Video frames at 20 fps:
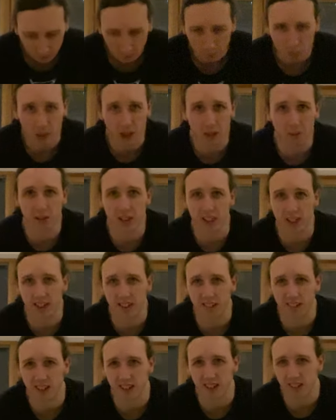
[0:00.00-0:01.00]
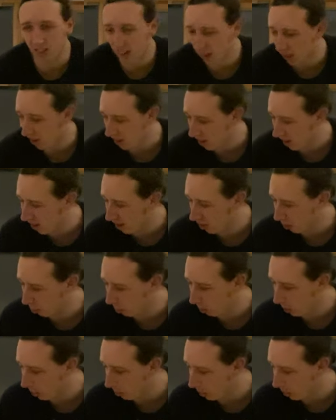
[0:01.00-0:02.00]
an inch or two,
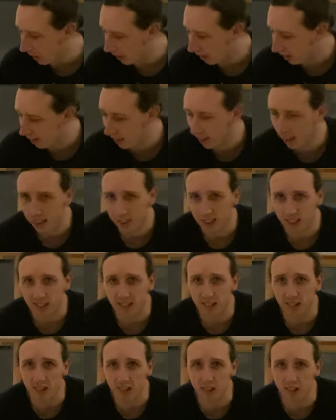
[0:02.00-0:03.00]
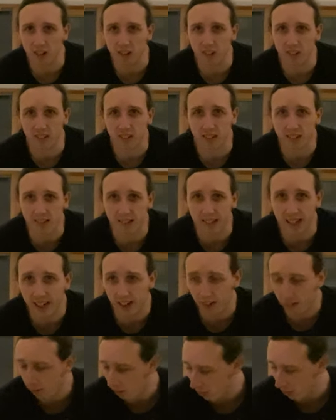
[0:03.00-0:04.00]
but I mean, it's so hard to
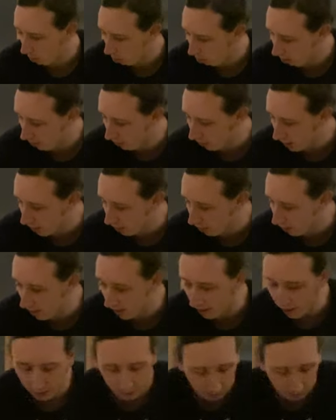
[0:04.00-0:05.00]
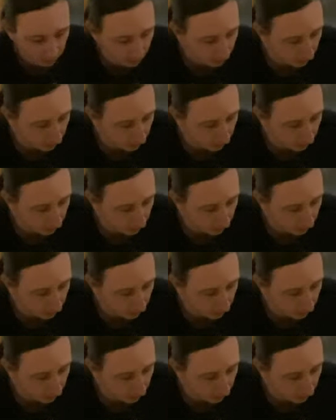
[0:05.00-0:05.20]
tell from the previous video.